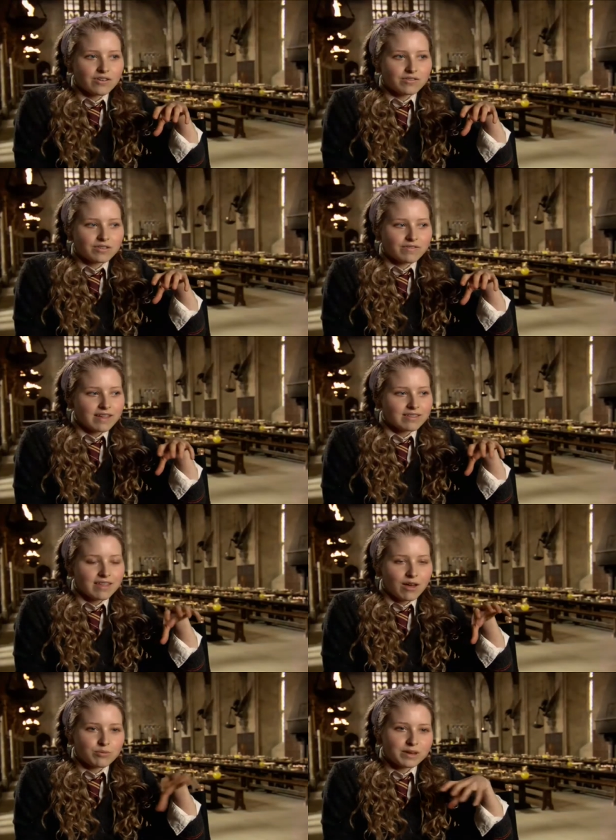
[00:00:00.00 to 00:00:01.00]
of the fact that
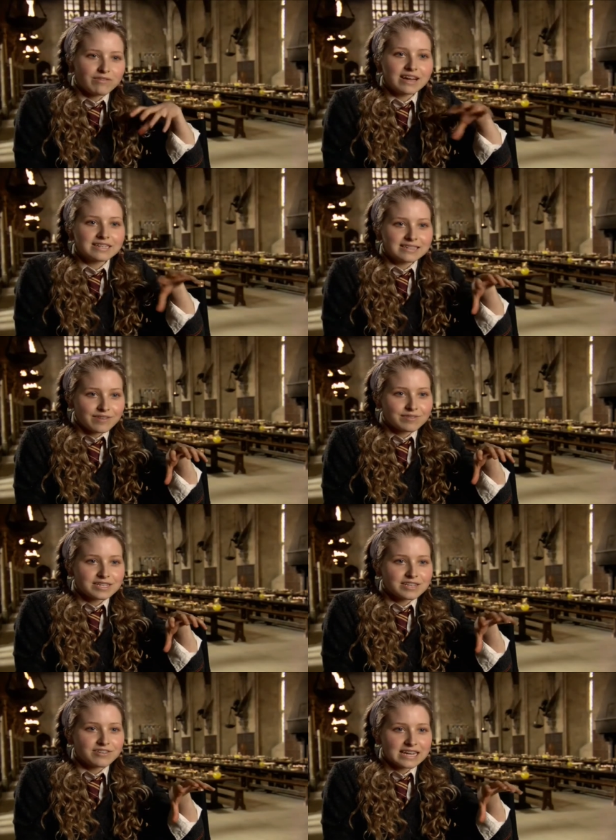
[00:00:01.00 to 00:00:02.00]
there would be around
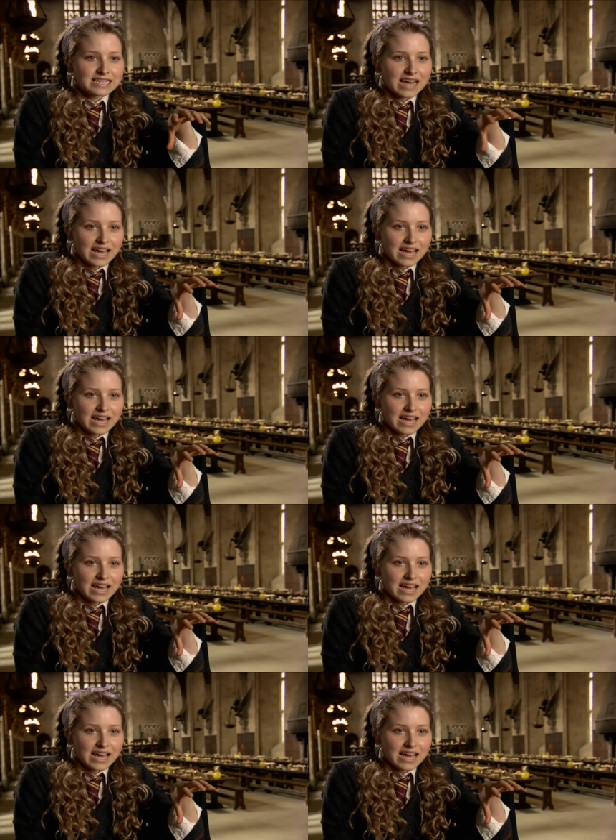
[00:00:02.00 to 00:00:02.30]
70 or 80